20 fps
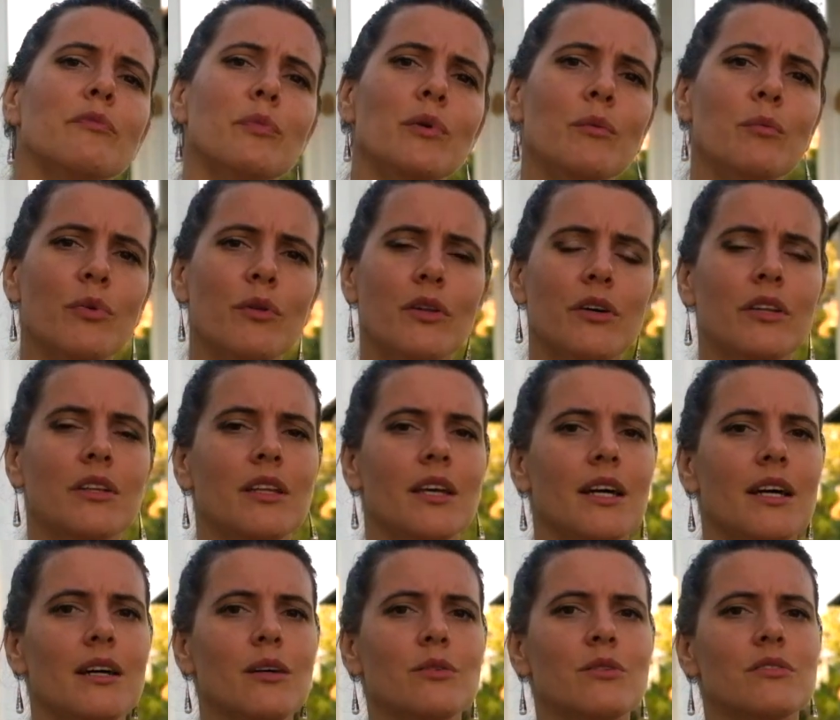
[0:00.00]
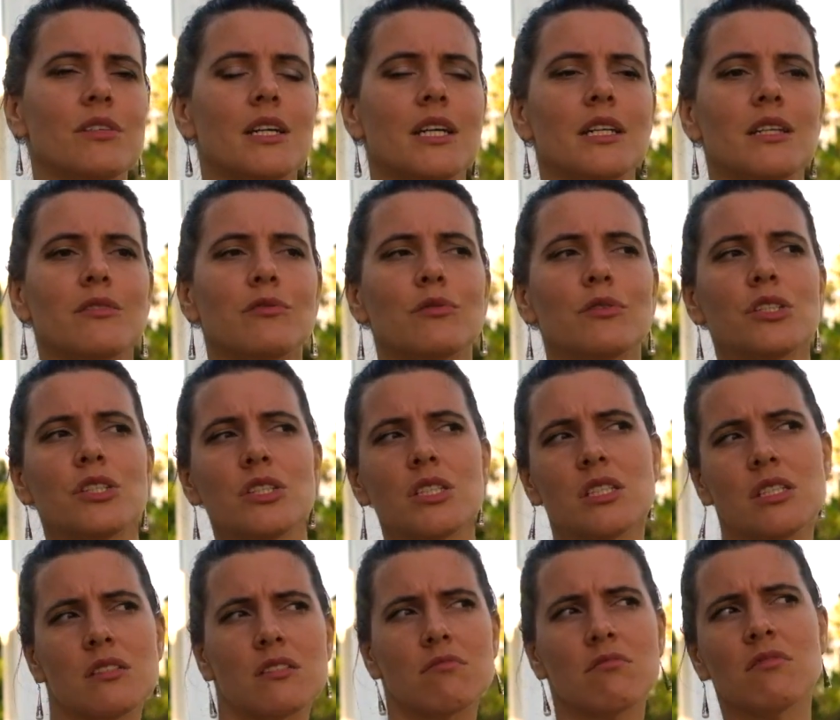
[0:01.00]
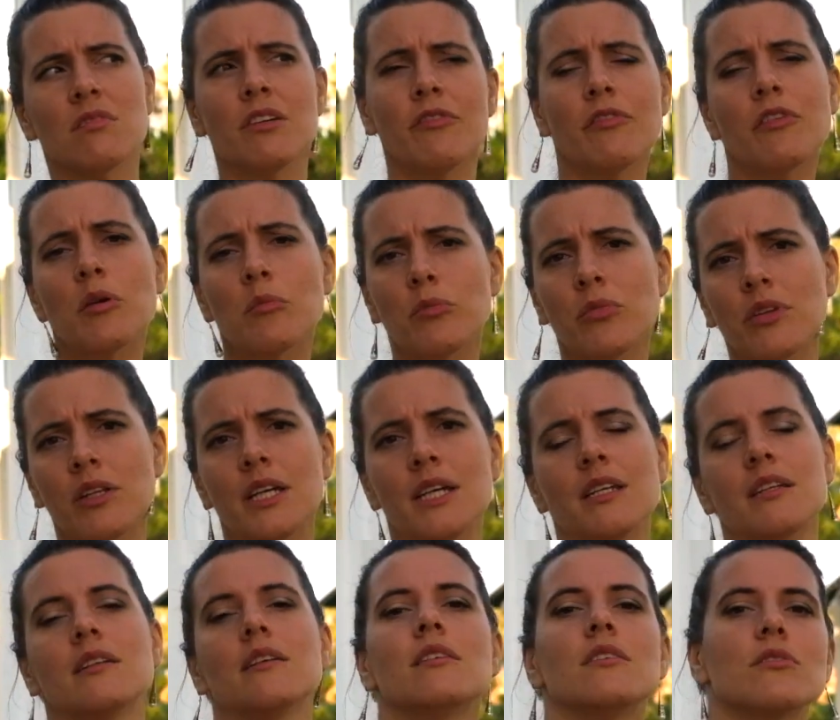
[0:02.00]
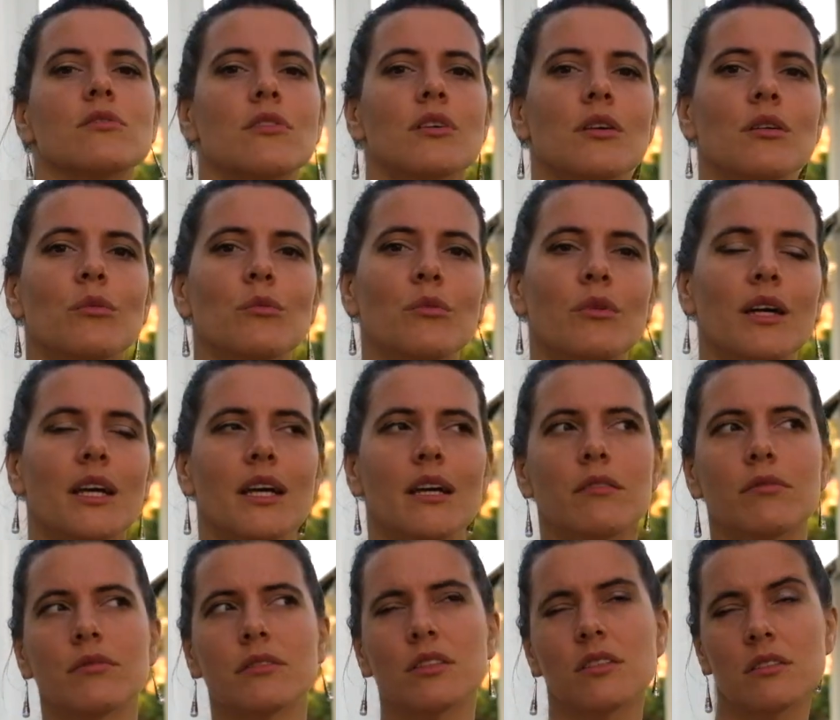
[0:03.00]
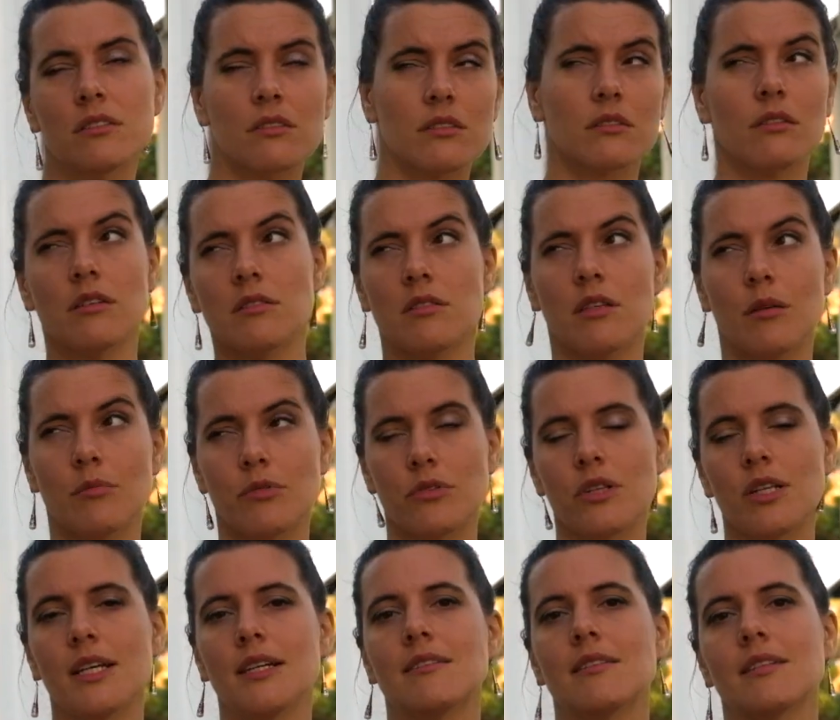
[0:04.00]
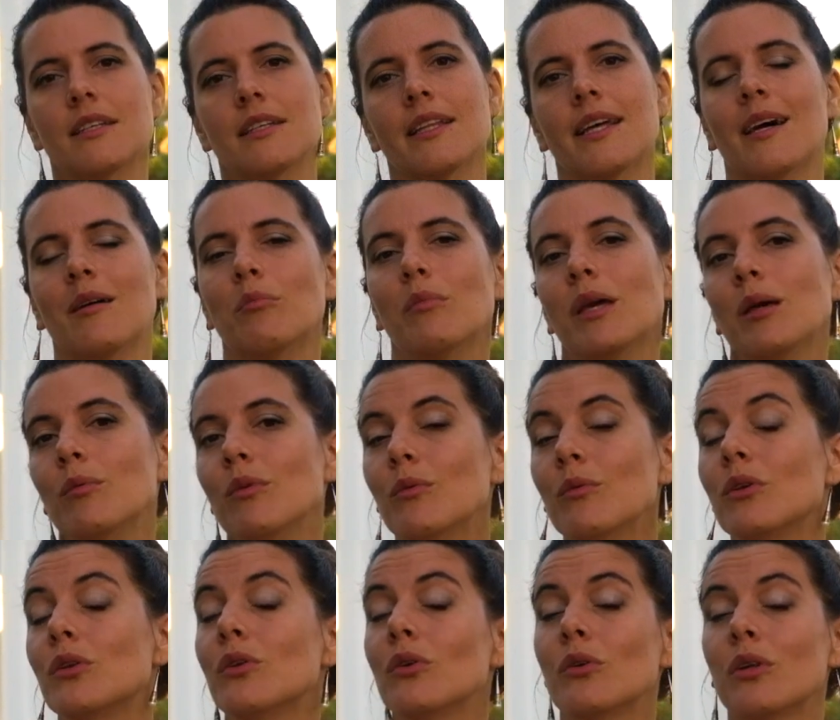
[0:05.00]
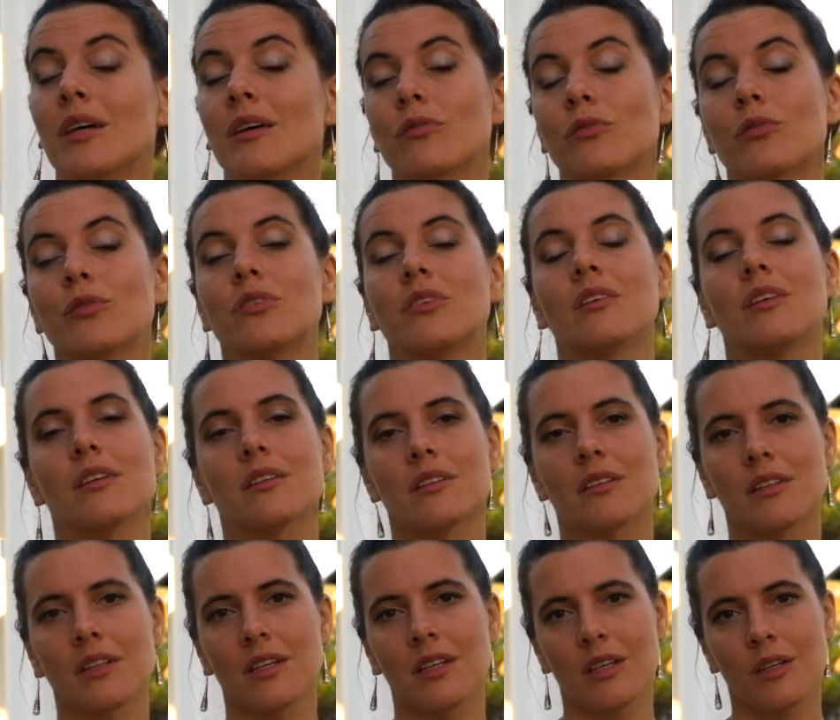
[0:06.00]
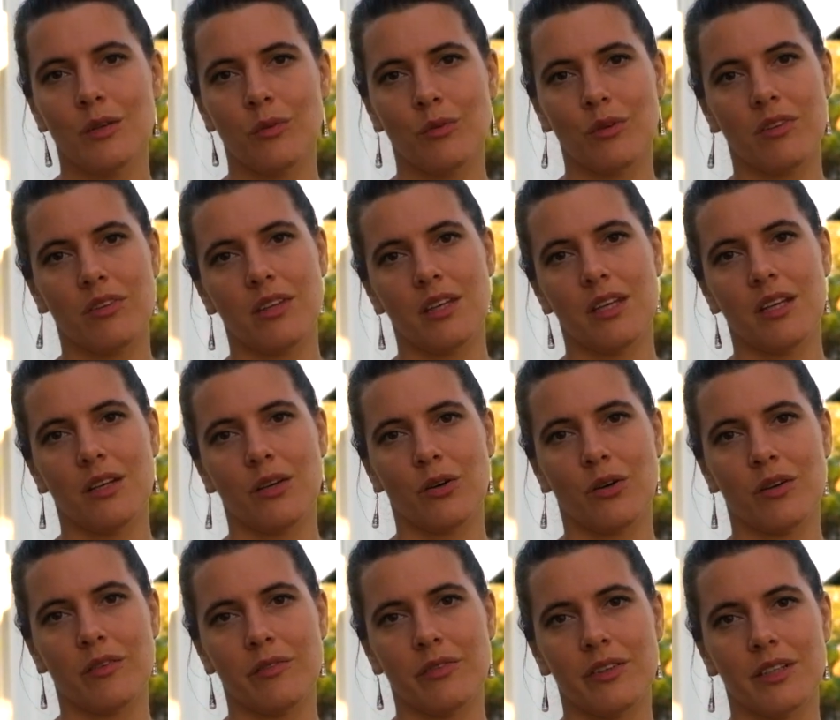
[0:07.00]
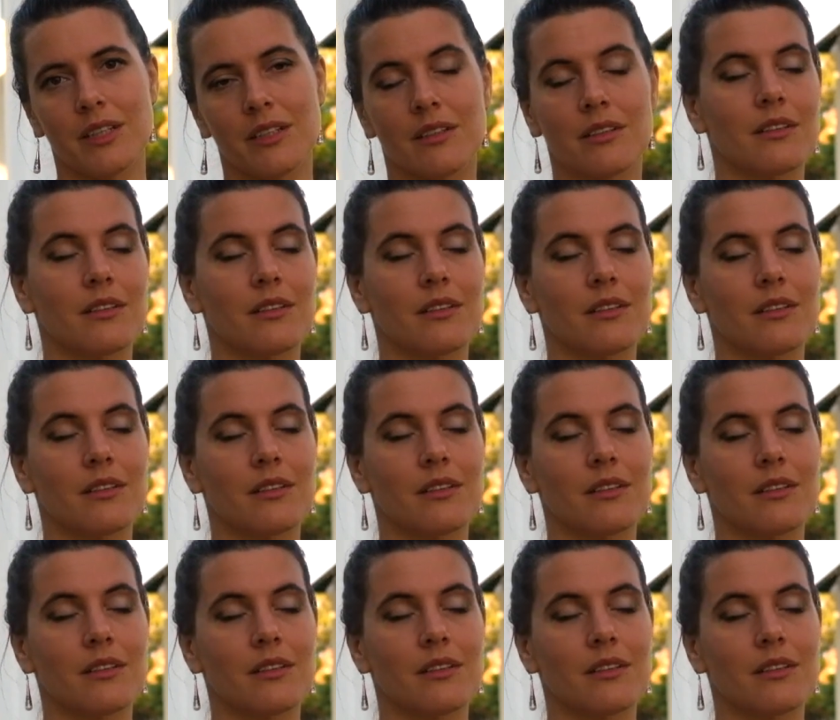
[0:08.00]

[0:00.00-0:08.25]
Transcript: people on the outside, if we just reformulate it in a certain way, if we just conceptualize like that, maybe we don't have to deal with the inner conflict.